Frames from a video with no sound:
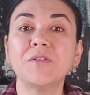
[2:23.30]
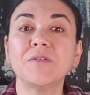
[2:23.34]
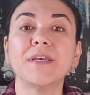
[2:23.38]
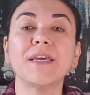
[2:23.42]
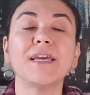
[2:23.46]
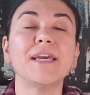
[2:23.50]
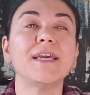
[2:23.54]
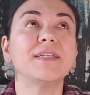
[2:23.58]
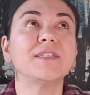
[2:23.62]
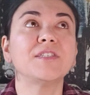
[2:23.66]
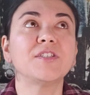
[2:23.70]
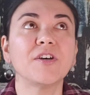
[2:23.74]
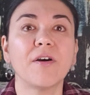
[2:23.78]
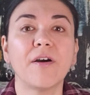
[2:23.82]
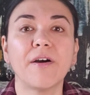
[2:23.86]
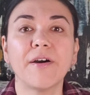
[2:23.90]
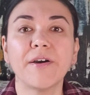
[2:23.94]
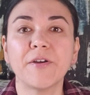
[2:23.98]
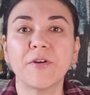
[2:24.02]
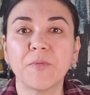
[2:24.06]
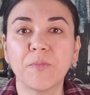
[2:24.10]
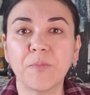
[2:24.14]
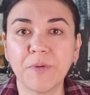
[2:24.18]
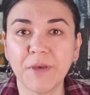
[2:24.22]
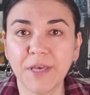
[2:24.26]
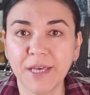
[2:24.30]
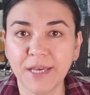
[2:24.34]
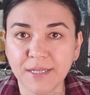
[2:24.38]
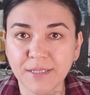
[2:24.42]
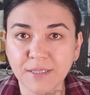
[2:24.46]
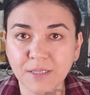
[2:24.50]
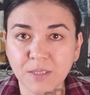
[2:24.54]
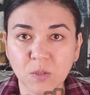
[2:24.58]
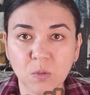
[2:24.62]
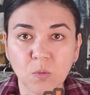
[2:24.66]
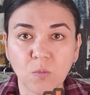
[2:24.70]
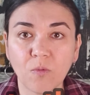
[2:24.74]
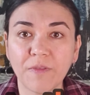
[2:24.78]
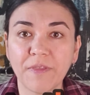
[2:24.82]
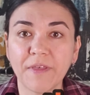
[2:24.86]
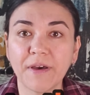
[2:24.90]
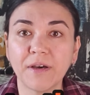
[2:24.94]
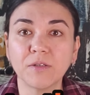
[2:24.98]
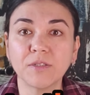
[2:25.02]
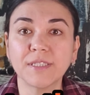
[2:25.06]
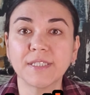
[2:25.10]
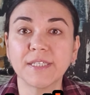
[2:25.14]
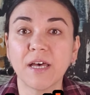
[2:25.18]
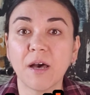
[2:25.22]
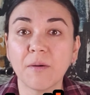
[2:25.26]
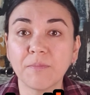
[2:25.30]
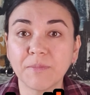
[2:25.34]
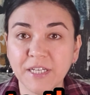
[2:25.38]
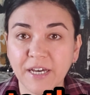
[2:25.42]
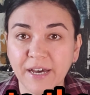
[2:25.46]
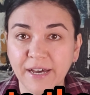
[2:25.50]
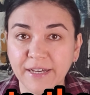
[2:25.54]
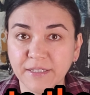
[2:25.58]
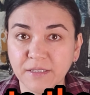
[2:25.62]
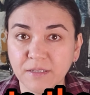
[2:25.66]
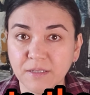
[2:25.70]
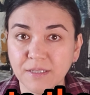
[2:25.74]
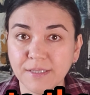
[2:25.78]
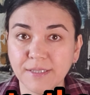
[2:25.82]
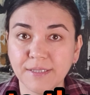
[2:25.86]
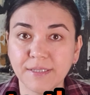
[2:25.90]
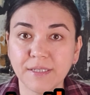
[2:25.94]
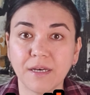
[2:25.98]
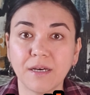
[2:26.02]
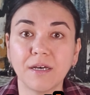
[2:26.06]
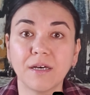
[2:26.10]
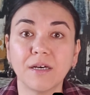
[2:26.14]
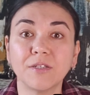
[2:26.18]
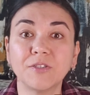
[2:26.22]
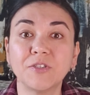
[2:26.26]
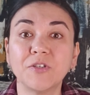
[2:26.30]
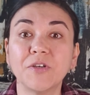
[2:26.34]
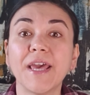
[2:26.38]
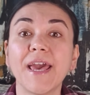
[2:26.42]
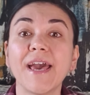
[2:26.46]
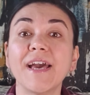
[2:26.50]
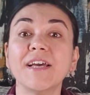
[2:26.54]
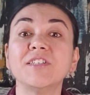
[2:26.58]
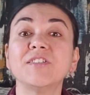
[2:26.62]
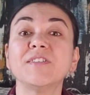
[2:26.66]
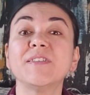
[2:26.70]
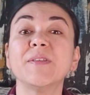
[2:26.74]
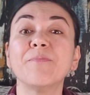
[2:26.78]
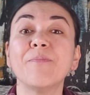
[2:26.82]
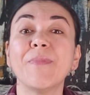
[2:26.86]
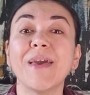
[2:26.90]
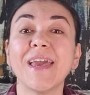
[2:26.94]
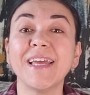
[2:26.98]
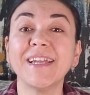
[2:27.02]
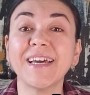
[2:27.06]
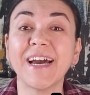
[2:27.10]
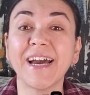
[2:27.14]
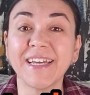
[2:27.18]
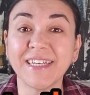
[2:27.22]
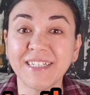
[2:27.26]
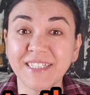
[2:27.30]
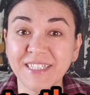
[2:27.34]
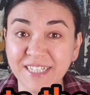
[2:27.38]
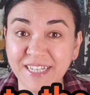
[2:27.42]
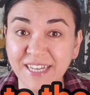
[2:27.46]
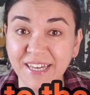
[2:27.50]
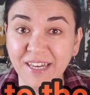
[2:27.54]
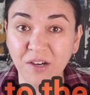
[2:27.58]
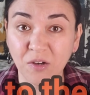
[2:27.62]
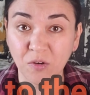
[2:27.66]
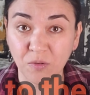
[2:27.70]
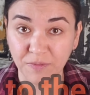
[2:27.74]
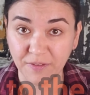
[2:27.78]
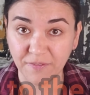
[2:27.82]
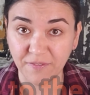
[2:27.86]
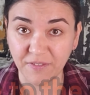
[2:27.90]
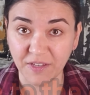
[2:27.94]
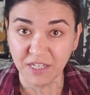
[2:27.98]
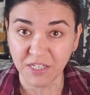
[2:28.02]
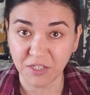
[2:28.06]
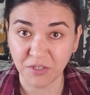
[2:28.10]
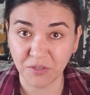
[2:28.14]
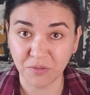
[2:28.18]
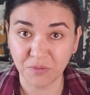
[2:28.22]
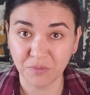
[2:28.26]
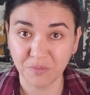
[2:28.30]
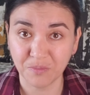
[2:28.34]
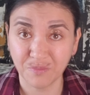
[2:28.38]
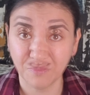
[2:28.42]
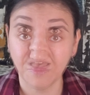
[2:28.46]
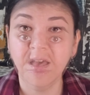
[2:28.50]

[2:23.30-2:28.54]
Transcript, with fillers: to the entire piece without subtitles uh, to catch the main idea of the video.